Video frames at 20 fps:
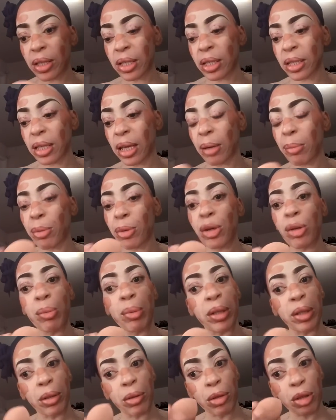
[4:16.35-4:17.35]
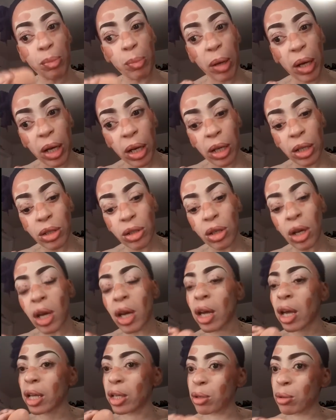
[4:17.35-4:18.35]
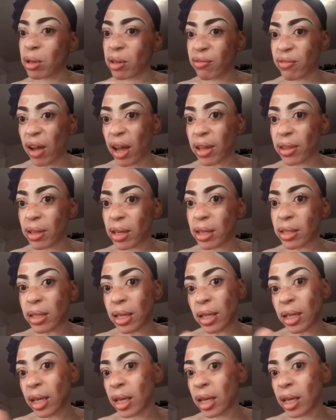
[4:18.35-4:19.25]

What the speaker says: This is a beauty blender sponge, and you can find these at